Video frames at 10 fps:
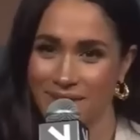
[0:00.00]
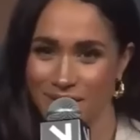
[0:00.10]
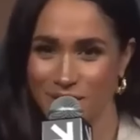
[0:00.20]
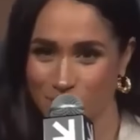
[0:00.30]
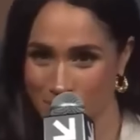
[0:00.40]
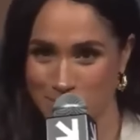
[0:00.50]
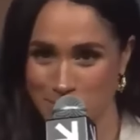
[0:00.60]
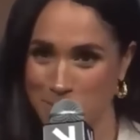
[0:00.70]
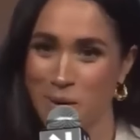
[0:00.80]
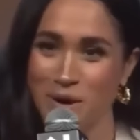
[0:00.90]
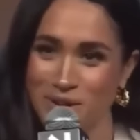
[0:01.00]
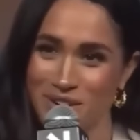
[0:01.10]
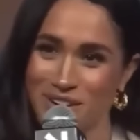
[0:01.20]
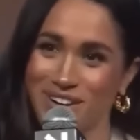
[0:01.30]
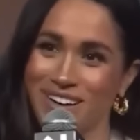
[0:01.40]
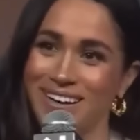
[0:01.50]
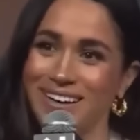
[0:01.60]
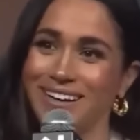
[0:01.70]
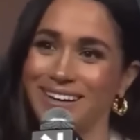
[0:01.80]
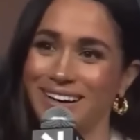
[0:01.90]
Harry and Meghan are at a
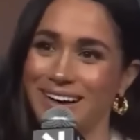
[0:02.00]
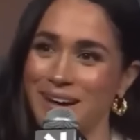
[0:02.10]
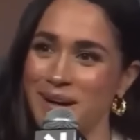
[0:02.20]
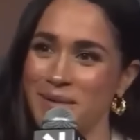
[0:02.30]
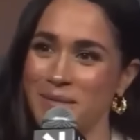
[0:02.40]
crossroads.